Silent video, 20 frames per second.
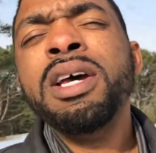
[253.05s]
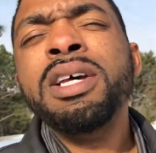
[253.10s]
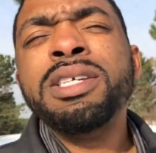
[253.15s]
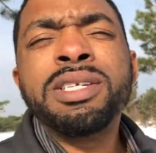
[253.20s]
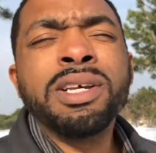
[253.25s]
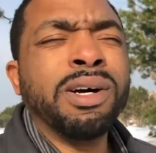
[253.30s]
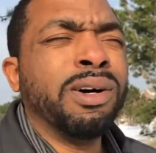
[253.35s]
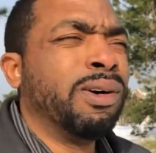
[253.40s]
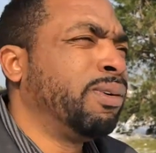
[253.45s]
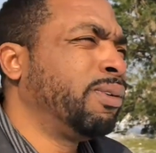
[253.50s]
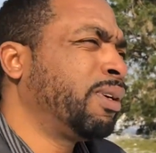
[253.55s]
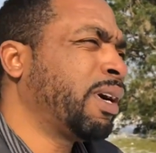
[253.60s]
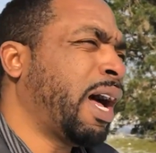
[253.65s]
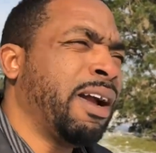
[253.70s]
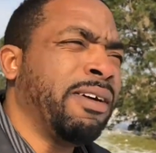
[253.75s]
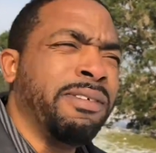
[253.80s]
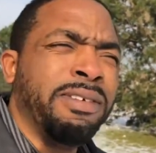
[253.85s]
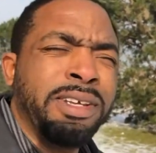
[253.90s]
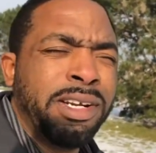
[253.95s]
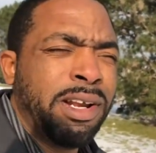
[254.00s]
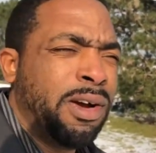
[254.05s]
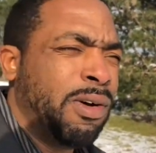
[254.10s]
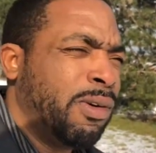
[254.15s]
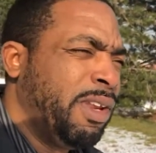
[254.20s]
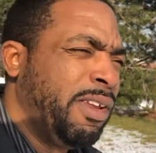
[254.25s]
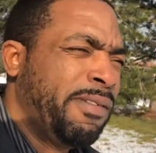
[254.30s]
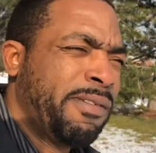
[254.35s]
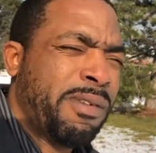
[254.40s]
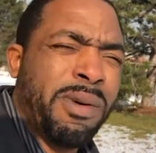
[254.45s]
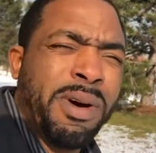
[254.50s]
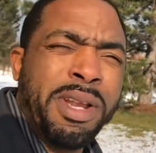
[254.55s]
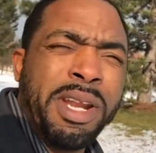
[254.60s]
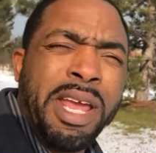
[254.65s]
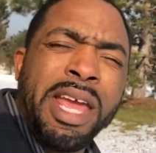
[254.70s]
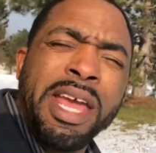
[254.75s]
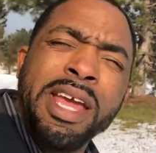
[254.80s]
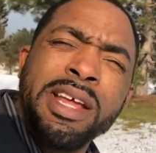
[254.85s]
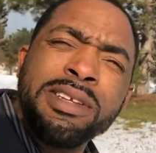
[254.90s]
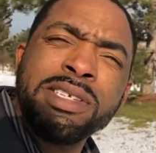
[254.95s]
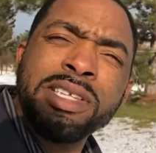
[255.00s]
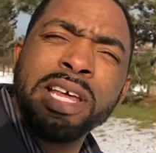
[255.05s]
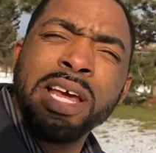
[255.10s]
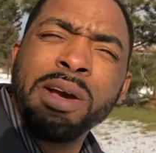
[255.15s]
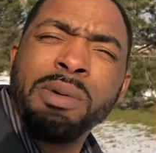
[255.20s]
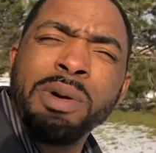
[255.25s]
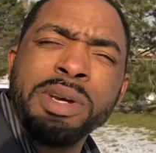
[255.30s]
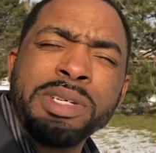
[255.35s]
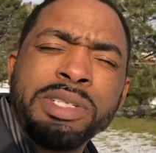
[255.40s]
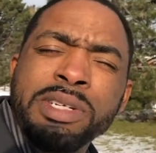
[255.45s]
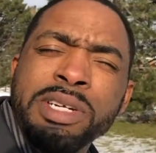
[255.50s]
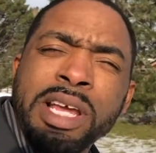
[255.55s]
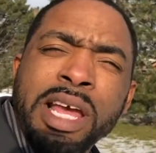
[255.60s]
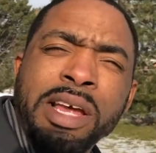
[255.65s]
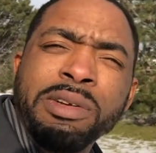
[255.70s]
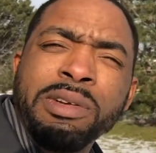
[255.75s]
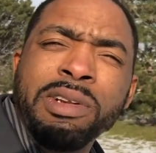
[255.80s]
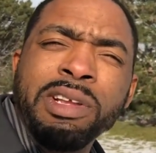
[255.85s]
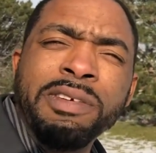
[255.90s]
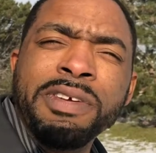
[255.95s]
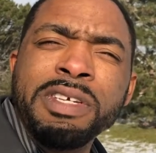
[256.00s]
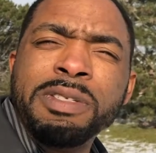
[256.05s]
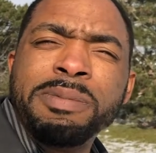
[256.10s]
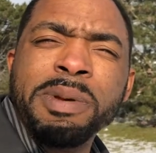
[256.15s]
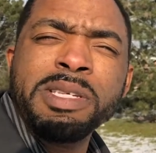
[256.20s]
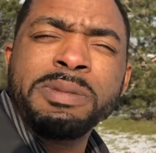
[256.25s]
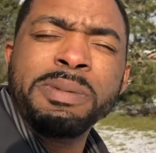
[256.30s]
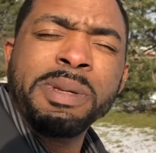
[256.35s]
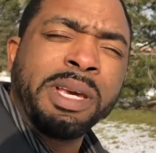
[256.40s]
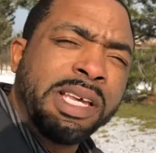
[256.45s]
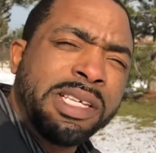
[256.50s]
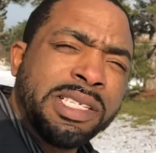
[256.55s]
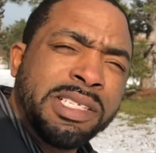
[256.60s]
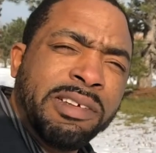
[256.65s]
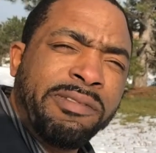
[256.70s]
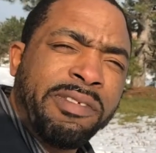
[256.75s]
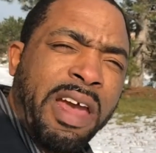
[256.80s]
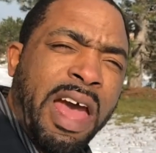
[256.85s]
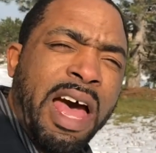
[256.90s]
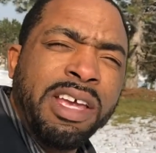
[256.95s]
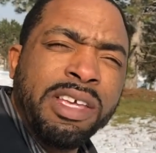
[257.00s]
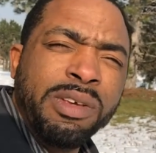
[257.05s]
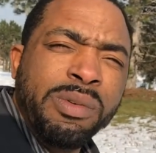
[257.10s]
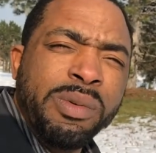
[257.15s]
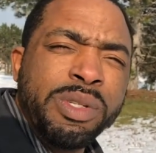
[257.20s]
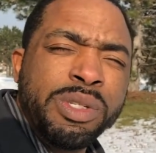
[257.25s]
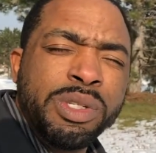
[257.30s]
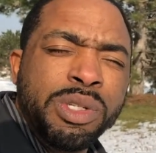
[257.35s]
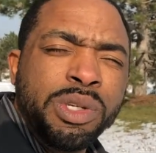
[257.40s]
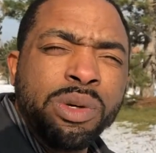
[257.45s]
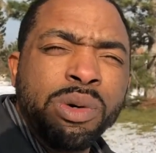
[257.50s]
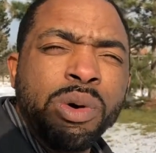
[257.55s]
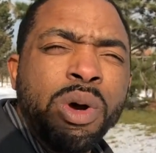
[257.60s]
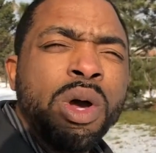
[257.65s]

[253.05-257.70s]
So I really don't even wanna answer that question in the outdoor living space, because the value is you.